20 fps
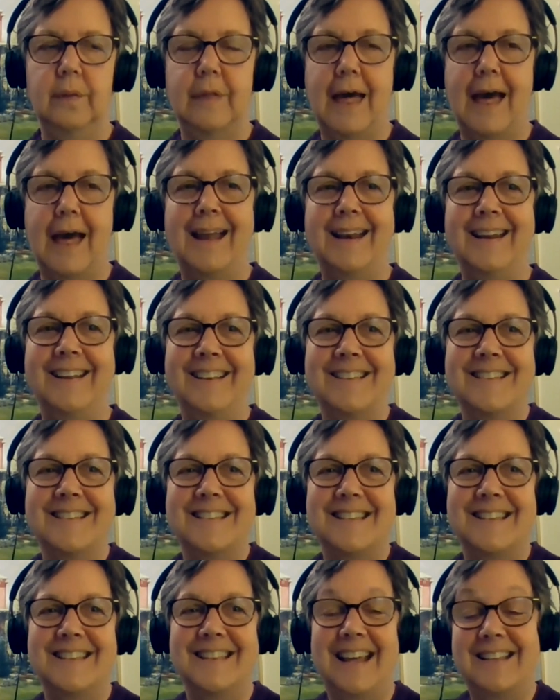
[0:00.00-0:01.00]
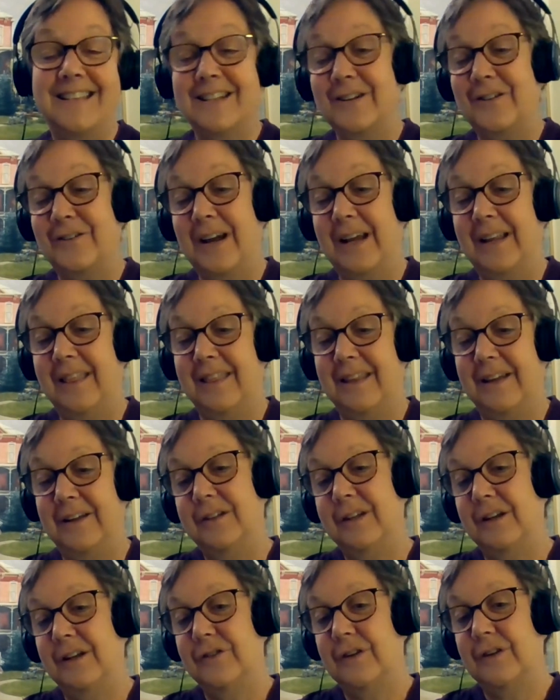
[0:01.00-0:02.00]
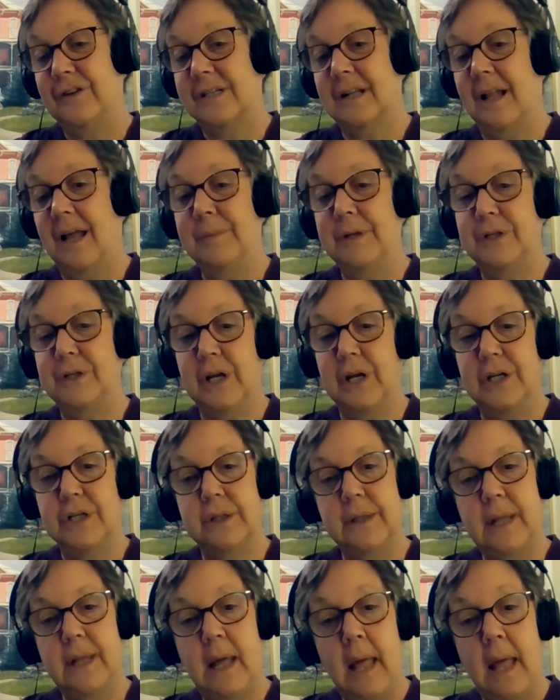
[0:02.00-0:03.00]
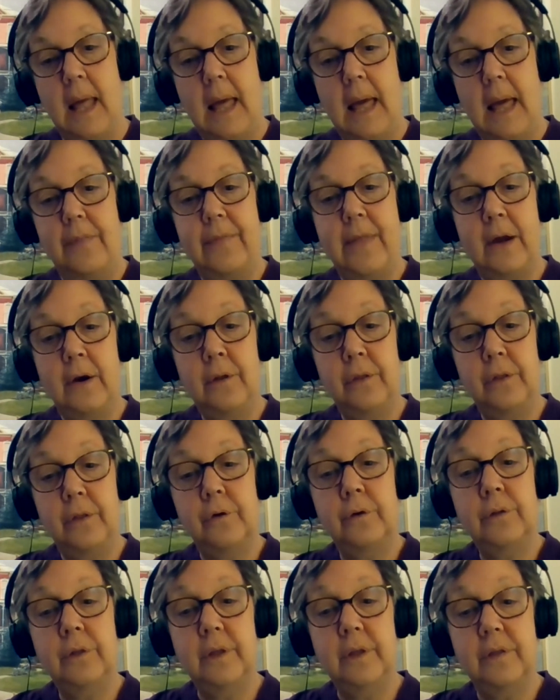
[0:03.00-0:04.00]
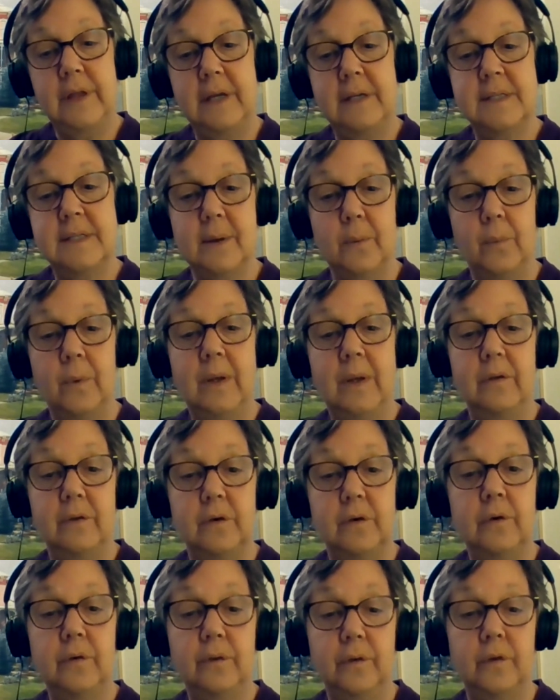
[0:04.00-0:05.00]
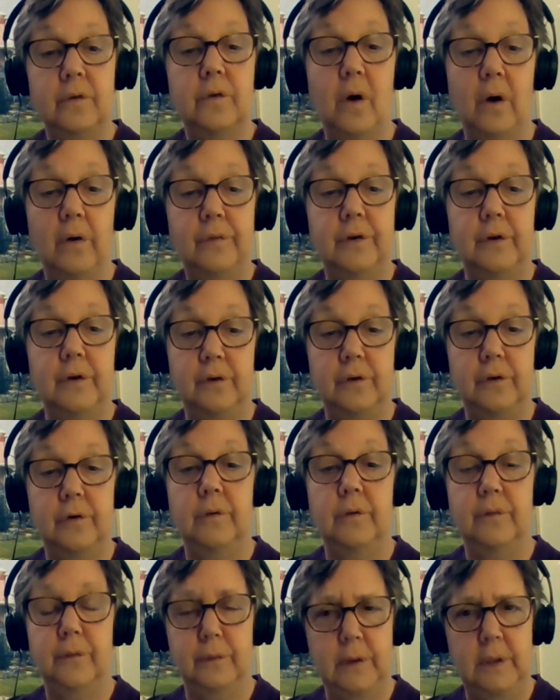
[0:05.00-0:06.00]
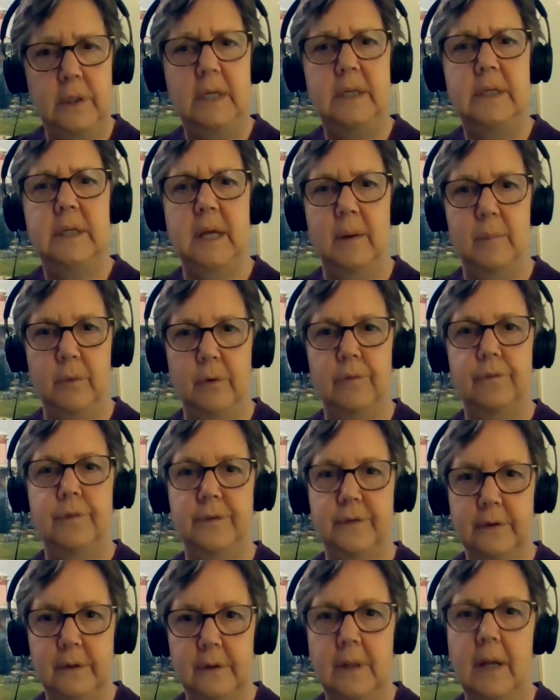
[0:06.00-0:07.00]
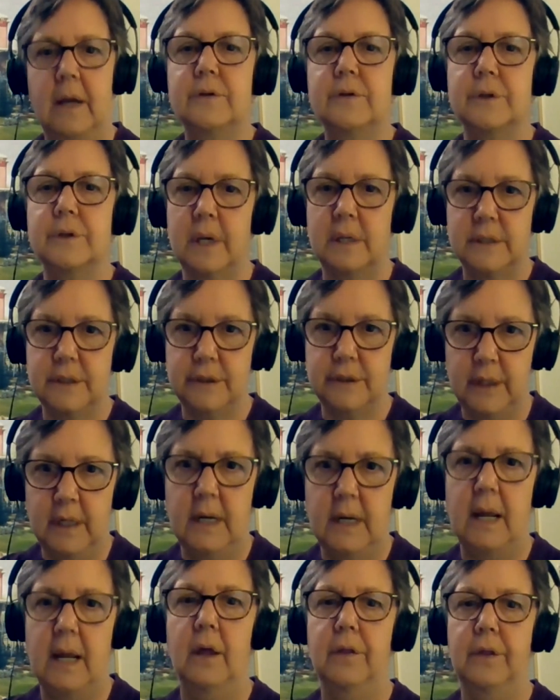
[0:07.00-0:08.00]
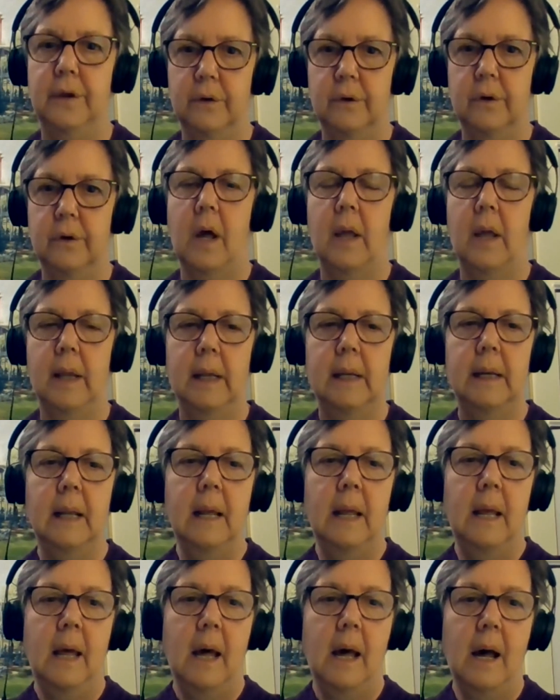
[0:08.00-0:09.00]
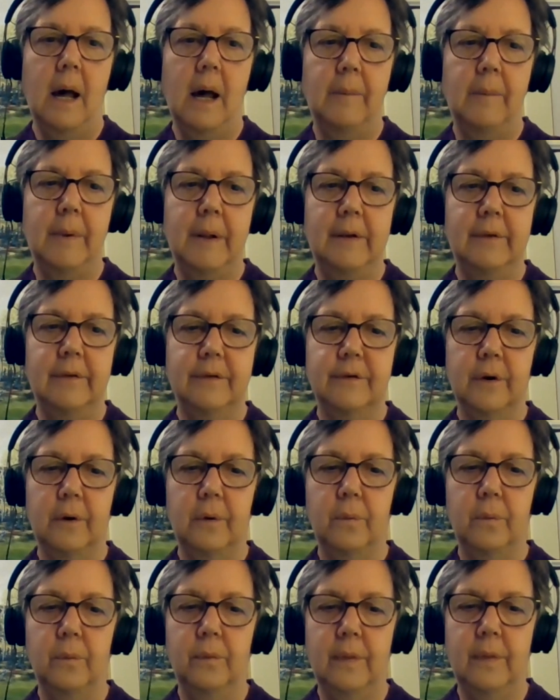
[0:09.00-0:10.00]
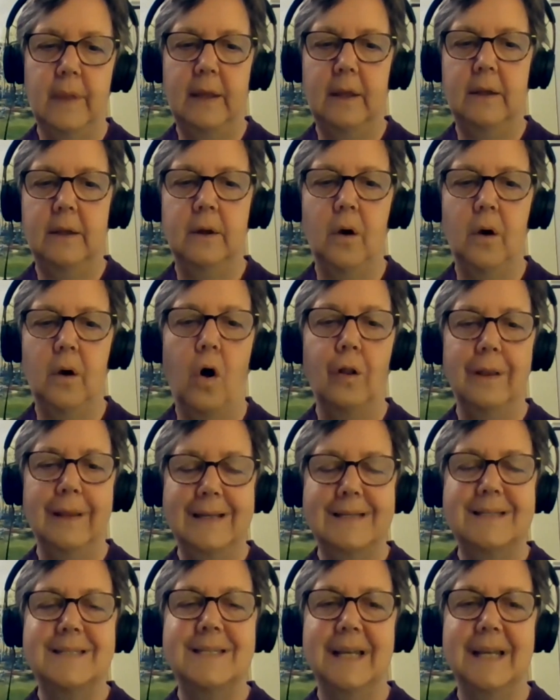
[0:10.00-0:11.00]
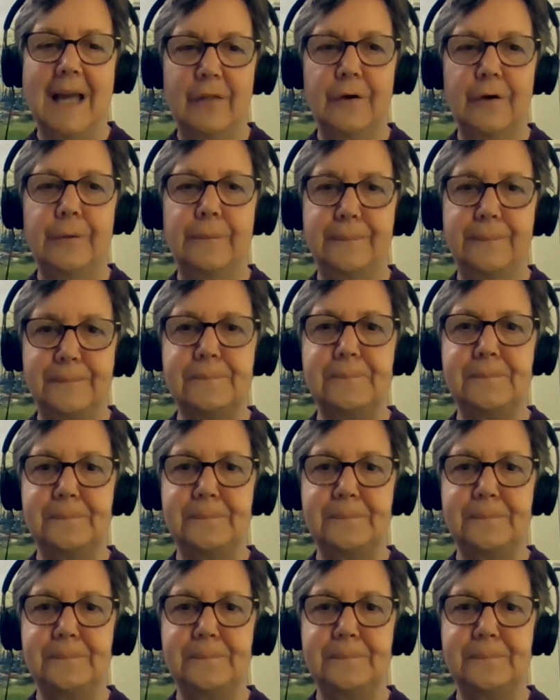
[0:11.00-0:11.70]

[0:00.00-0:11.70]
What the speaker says: that's a great thing to address climate change. And they're the things that we as nurses often do. Is you need to get more physical exercise, you need a healthier diet. And so they all link together.